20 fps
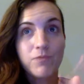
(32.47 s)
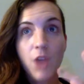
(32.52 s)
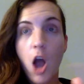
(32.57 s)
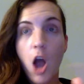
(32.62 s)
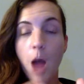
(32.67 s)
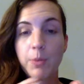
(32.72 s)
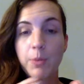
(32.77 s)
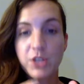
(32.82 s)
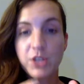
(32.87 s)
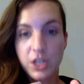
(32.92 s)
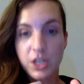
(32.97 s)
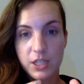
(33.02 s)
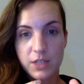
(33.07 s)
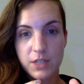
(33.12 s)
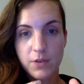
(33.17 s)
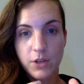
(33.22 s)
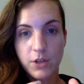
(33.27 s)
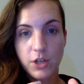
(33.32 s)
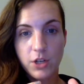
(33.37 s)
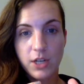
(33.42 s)

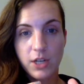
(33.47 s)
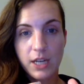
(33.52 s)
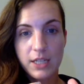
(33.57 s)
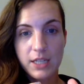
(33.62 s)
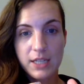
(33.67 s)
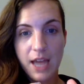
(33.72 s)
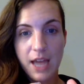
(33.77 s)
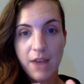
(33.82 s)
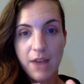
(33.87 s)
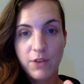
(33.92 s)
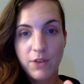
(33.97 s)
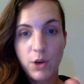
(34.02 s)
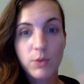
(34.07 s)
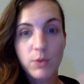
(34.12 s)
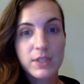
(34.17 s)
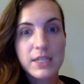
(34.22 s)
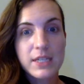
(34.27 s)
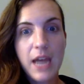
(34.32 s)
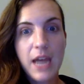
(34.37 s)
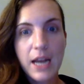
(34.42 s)
options for your kids to have their
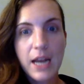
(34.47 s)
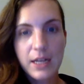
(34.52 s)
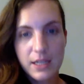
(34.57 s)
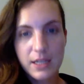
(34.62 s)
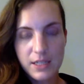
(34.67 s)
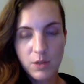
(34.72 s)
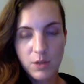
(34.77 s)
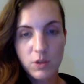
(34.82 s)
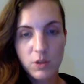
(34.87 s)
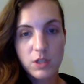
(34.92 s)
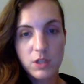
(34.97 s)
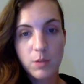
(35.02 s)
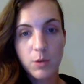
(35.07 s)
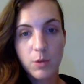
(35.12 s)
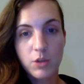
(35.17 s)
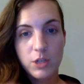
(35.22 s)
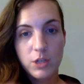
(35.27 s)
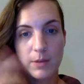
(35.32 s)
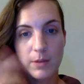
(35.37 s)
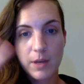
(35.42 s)
own sign-in, so it's
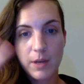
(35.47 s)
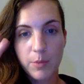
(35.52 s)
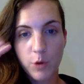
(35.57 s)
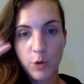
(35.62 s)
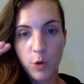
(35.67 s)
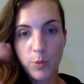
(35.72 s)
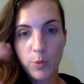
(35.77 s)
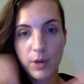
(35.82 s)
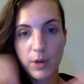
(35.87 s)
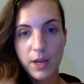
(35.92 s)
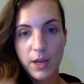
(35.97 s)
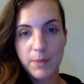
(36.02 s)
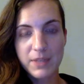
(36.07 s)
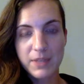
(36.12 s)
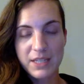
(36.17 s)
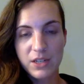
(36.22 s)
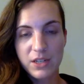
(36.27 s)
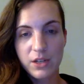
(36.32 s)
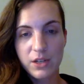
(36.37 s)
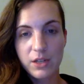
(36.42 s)
supposed to be appropriate
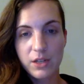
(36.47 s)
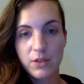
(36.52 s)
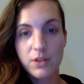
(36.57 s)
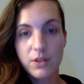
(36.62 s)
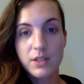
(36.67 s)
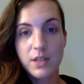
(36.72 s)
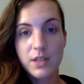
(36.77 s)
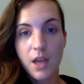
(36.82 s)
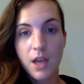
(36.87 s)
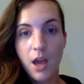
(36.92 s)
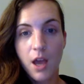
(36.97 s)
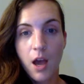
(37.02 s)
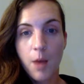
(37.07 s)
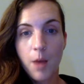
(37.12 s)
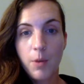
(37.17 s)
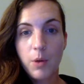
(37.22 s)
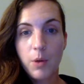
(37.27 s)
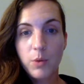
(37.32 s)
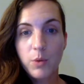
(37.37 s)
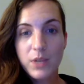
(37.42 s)
materials.
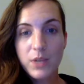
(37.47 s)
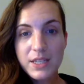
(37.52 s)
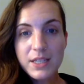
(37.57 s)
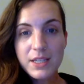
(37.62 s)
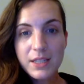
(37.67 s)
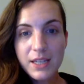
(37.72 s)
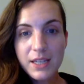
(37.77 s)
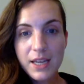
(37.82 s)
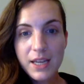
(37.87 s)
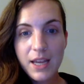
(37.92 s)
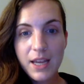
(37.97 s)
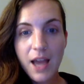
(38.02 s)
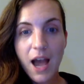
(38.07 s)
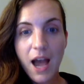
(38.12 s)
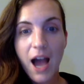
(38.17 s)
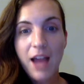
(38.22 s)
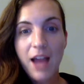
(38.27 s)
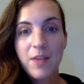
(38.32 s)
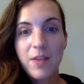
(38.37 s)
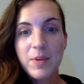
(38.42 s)
But recently,
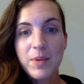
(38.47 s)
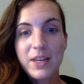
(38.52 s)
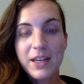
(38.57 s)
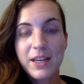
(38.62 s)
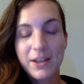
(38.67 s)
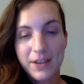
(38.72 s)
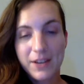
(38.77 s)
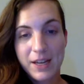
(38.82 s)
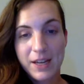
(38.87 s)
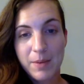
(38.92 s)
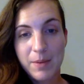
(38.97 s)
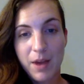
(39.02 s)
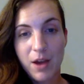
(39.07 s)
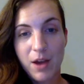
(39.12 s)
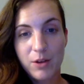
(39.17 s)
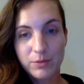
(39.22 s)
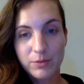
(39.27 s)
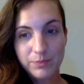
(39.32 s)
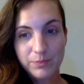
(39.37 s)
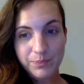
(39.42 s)
I've been hearing
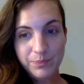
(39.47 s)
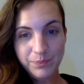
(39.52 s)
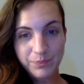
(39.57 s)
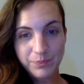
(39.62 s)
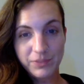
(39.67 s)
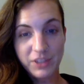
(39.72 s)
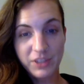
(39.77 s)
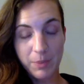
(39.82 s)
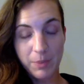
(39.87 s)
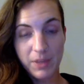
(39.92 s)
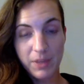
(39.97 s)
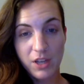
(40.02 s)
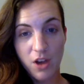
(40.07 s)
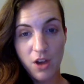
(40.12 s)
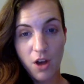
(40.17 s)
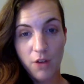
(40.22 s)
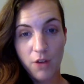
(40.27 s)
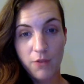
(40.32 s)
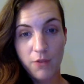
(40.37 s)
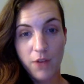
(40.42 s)
about something
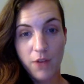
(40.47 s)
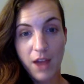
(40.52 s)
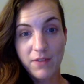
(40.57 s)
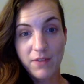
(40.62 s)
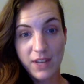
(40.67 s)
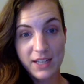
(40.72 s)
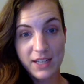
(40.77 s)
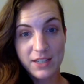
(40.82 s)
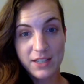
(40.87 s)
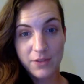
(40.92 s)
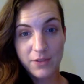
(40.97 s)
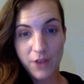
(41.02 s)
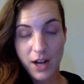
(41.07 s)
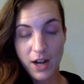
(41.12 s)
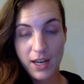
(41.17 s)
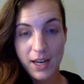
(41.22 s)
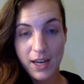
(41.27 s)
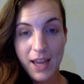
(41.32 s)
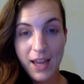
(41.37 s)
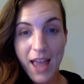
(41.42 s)
called Five Nights at
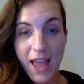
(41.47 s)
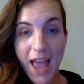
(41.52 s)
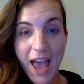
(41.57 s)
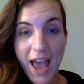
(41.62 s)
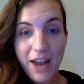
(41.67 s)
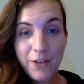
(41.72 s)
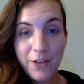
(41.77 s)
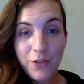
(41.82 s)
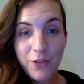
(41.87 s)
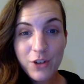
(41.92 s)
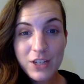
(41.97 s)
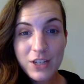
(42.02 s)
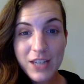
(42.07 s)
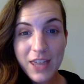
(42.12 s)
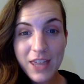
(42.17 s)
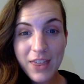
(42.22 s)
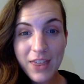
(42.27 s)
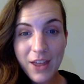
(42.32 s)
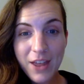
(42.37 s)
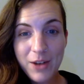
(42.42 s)
Freddy. And at first,
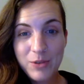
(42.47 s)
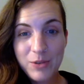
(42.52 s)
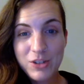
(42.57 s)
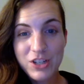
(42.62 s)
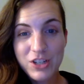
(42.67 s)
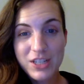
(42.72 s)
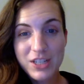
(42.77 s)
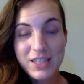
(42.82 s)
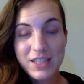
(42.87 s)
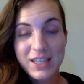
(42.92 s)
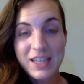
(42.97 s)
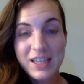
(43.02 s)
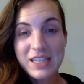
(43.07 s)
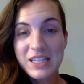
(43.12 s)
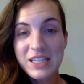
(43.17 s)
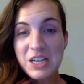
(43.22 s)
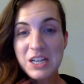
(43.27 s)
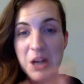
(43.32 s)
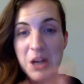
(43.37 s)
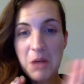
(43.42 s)
I thought it was just
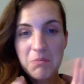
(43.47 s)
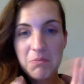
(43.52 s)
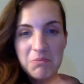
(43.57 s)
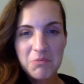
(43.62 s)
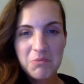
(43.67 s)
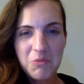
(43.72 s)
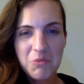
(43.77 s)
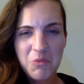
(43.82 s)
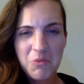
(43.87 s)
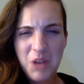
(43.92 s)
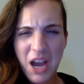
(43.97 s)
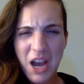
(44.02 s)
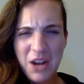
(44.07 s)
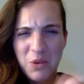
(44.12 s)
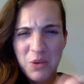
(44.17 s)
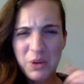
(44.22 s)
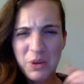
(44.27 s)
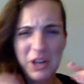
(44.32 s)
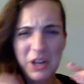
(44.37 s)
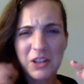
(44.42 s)
this,
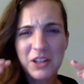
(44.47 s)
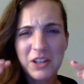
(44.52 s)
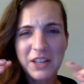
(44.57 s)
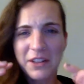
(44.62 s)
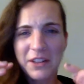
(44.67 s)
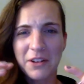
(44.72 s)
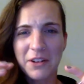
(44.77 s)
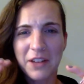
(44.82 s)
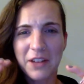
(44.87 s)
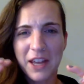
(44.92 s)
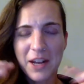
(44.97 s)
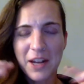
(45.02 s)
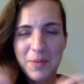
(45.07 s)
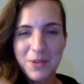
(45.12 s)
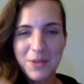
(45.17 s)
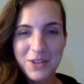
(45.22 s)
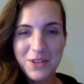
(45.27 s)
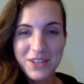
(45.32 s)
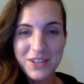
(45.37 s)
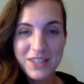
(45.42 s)
kind of weird looking little
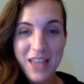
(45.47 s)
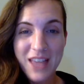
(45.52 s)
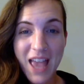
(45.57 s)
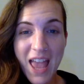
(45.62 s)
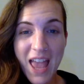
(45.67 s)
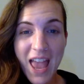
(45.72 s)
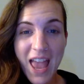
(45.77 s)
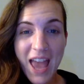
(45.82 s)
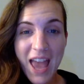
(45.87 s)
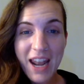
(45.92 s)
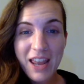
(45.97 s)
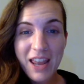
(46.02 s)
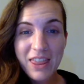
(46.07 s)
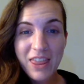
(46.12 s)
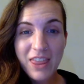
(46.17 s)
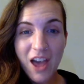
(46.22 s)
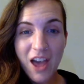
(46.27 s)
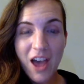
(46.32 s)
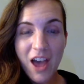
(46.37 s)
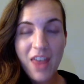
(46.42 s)
animals. And I
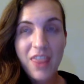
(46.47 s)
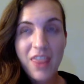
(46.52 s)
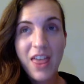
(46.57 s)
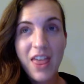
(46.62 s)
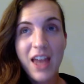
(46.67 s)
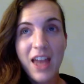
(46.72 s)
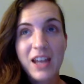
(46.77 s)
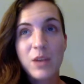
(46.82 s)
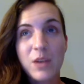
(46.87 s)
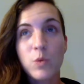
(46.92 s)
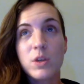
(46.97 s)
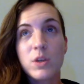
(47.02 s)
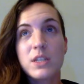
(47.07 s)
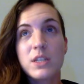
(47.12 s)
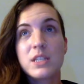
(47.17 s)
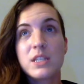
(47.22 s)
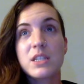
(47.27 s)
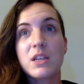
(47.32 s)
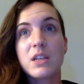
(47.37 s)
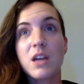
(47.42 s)
thought that it was